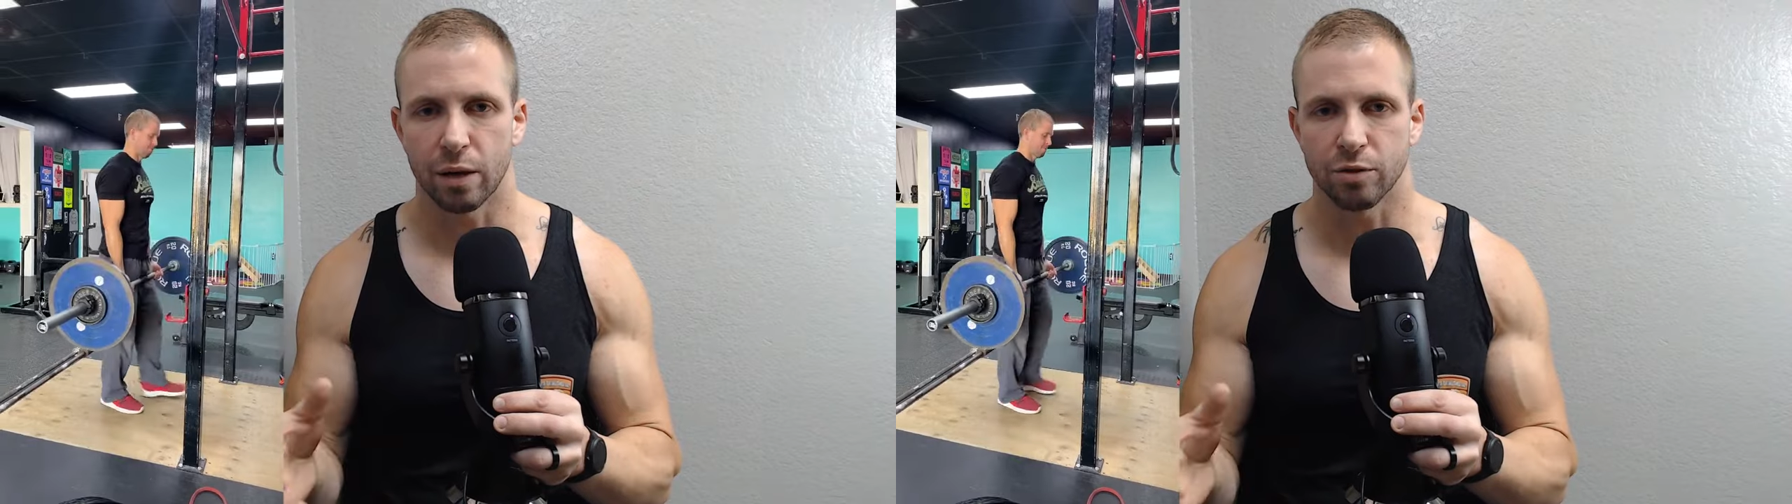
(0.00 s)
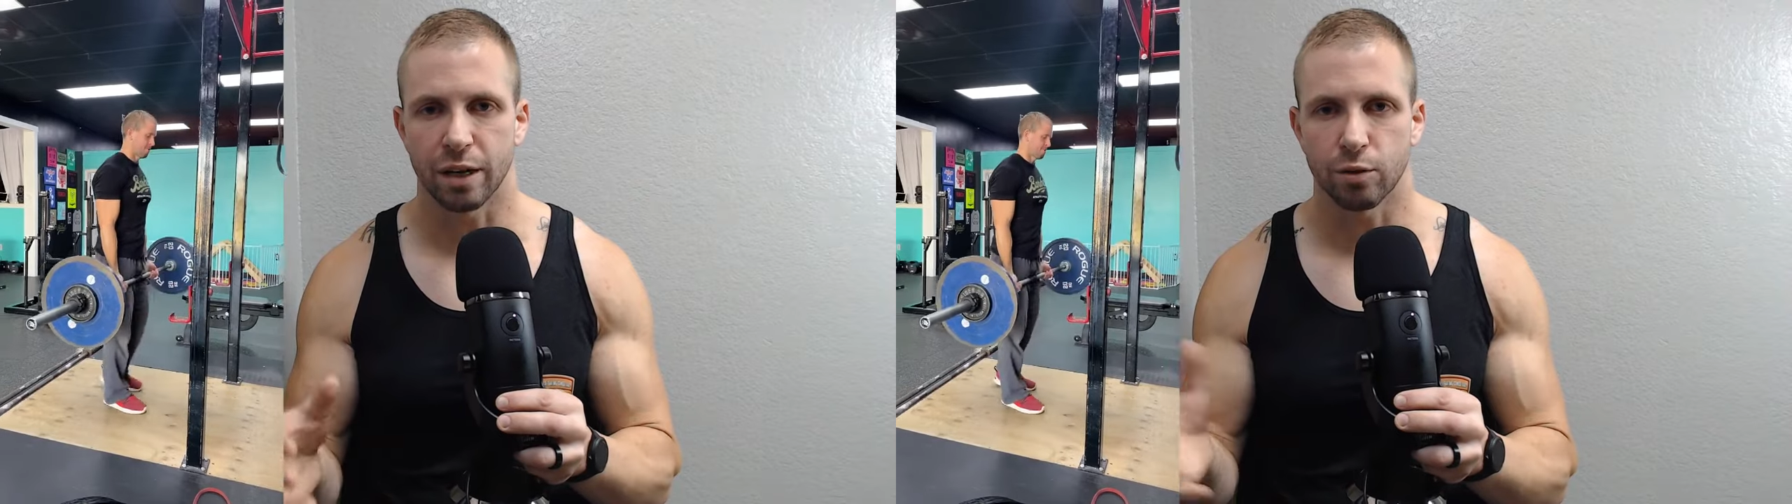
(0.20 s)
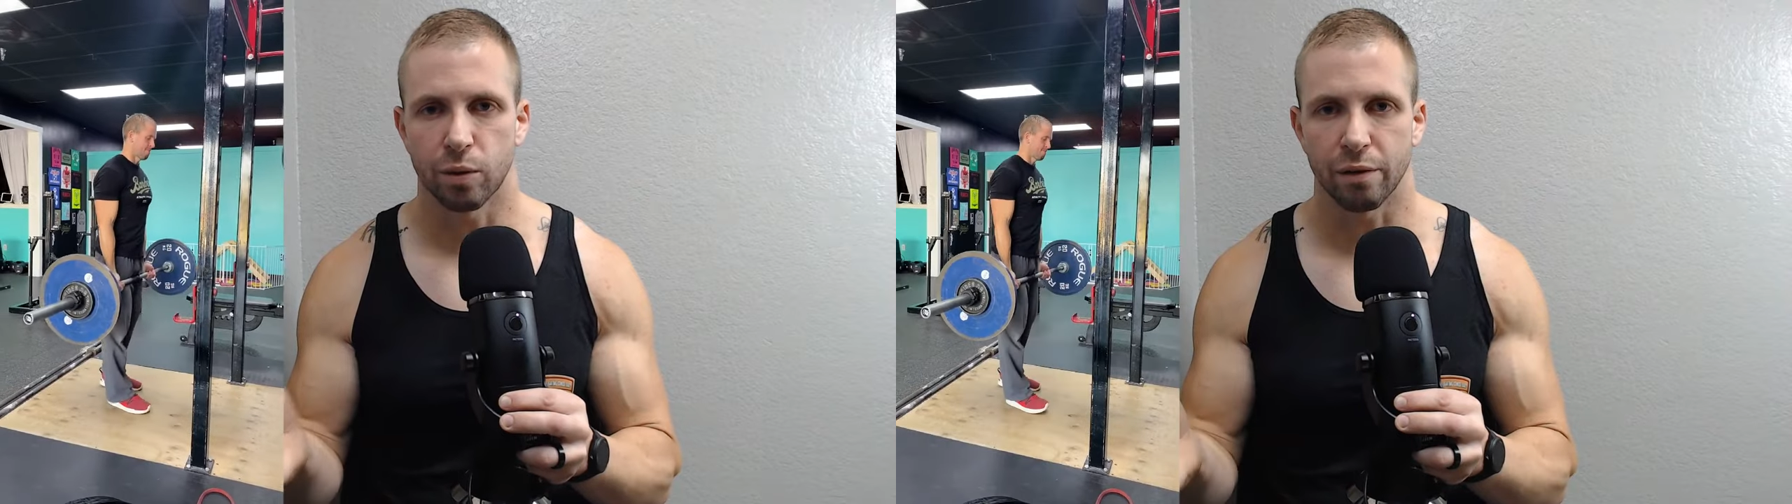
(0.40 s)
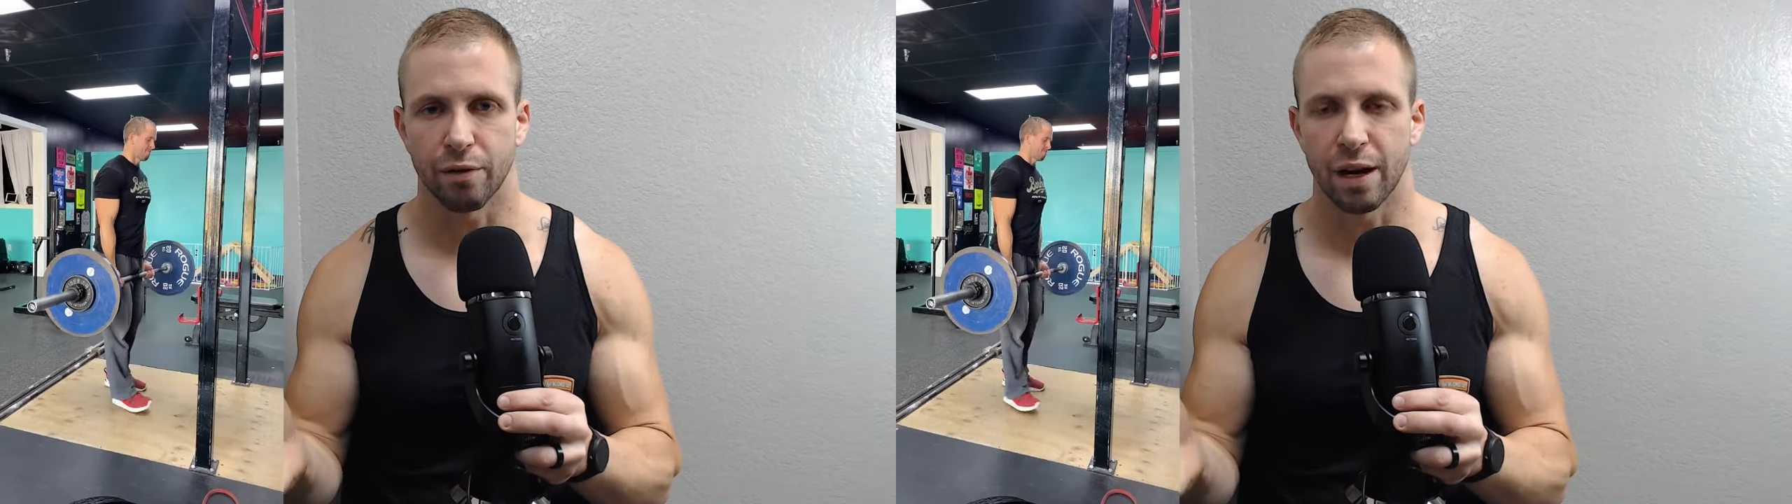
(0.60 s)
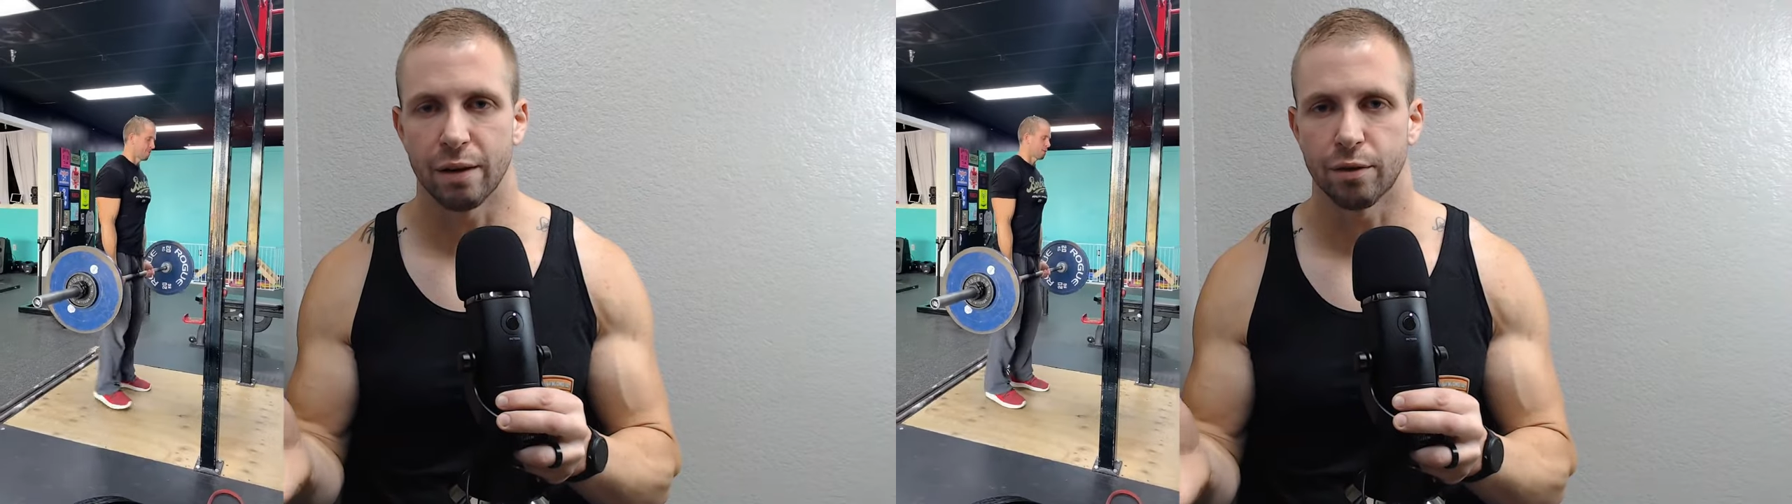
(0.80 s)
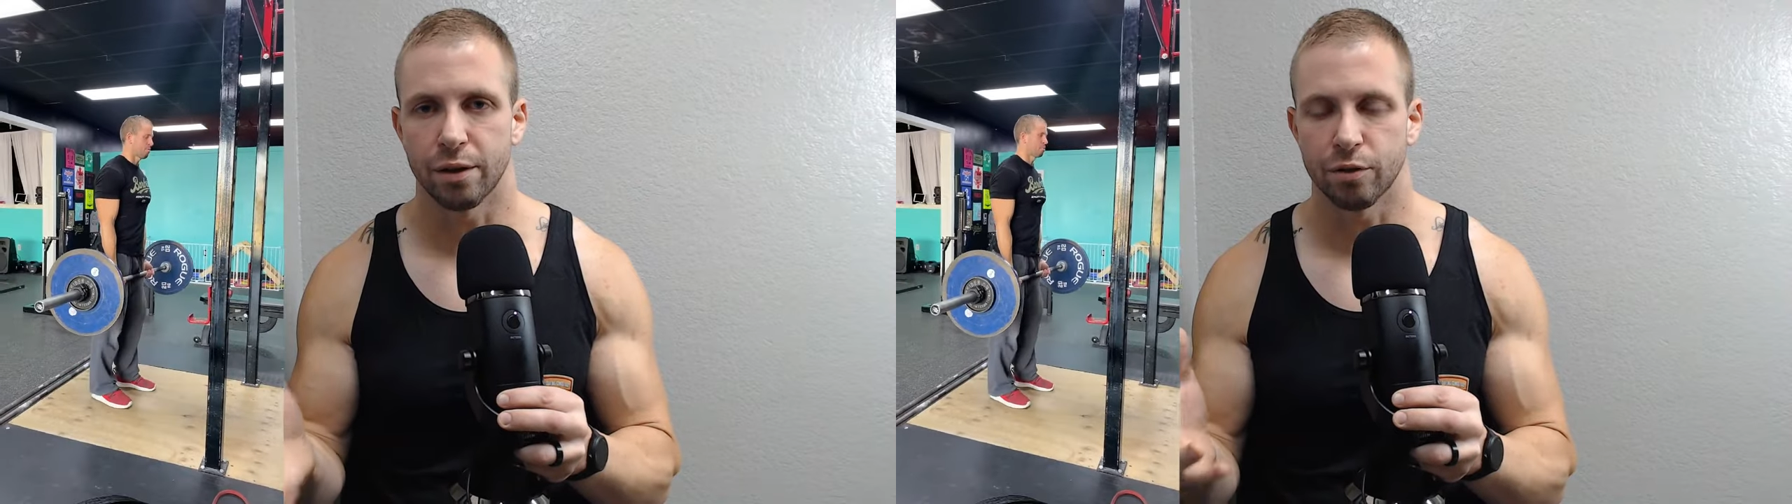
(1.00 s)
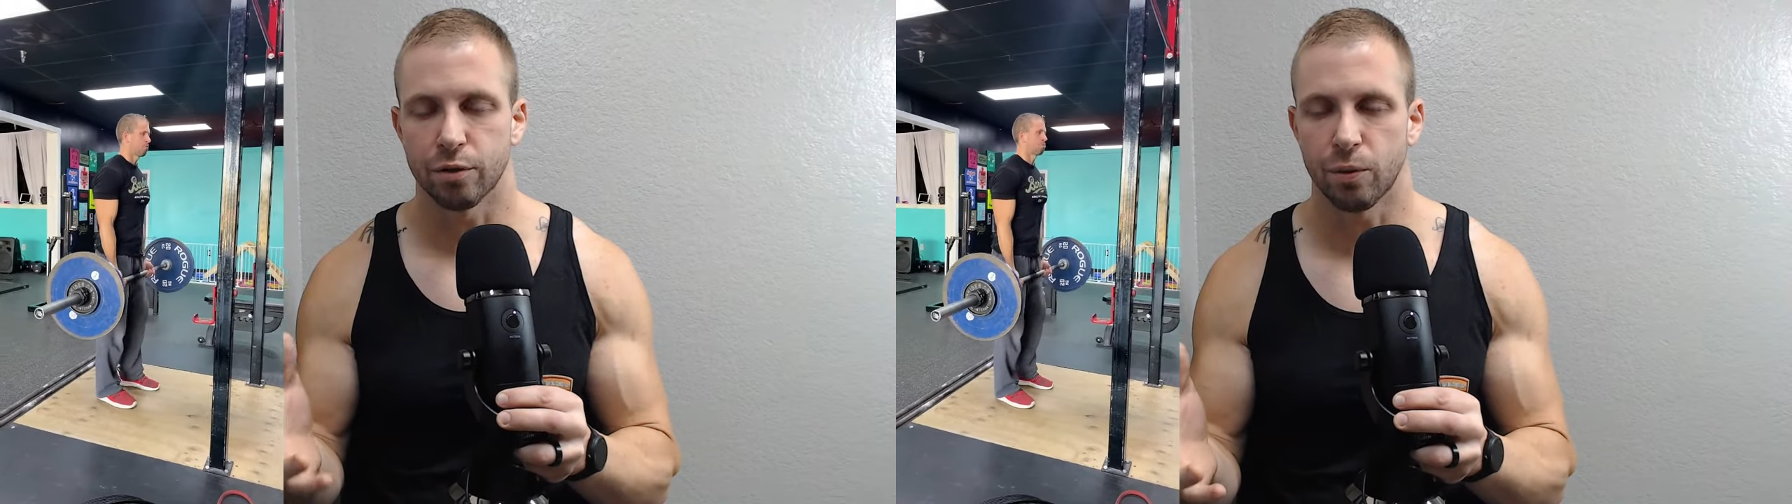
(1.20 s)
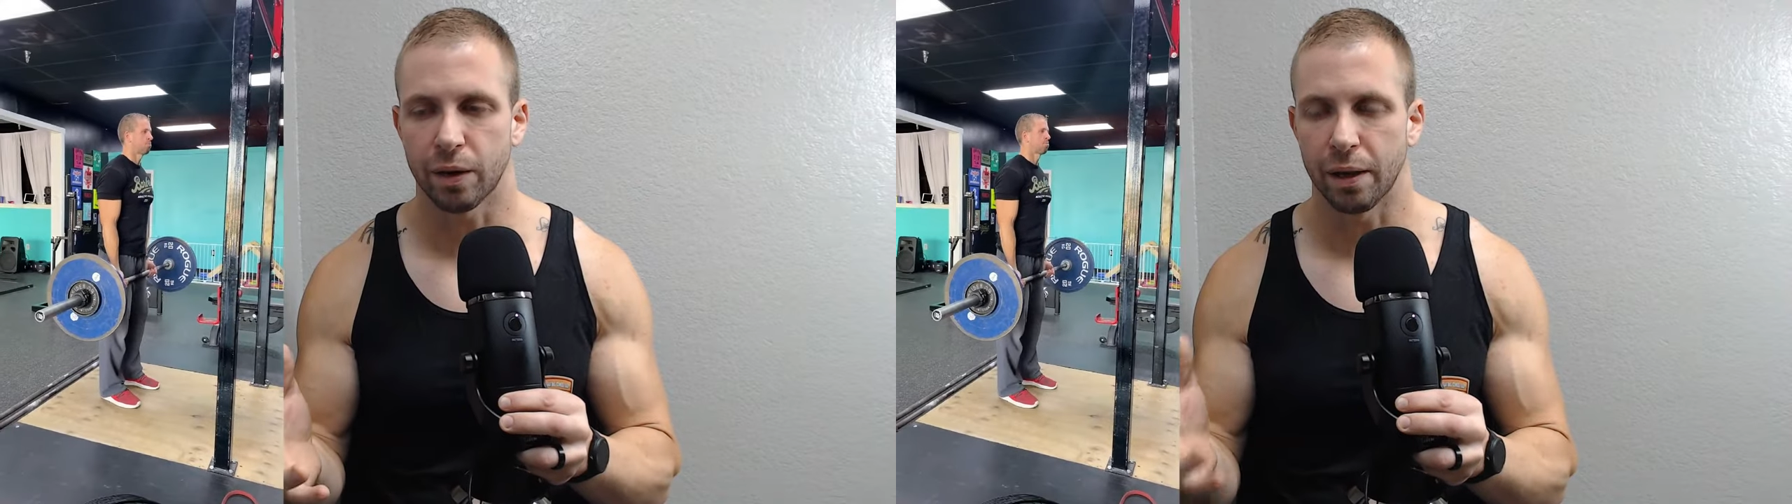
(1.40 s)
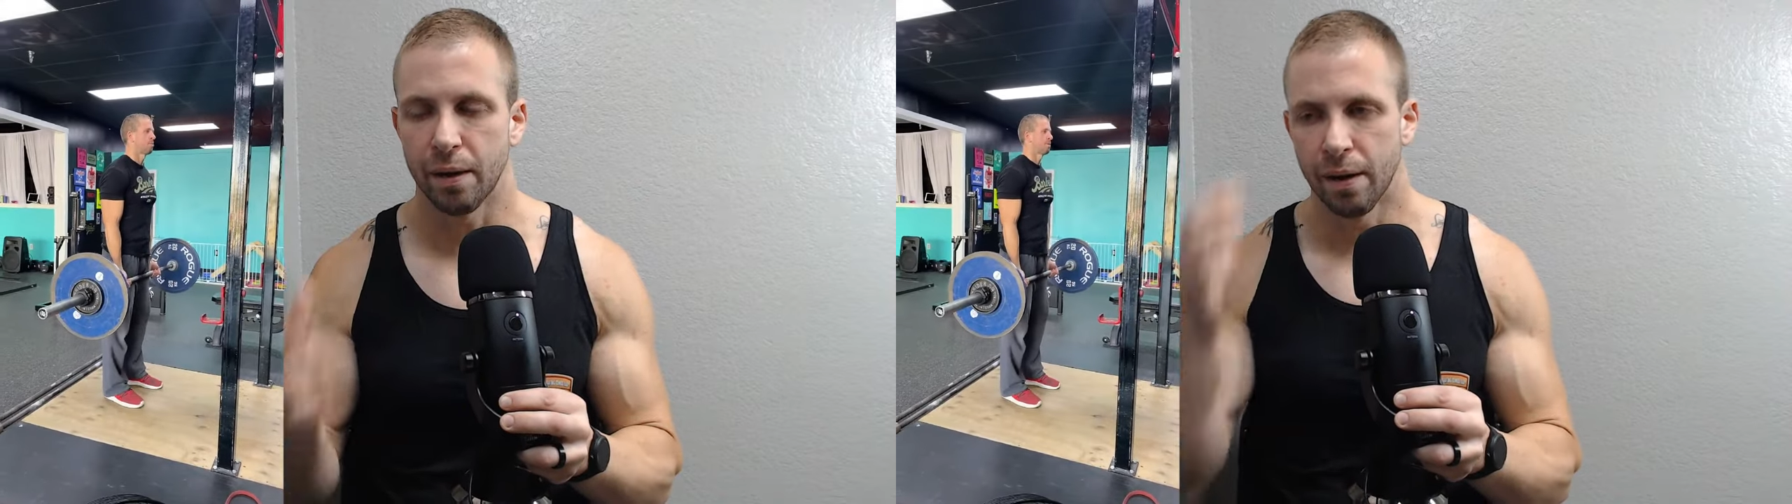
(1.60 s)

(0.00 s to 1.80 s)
was like twenty-five or even twenty.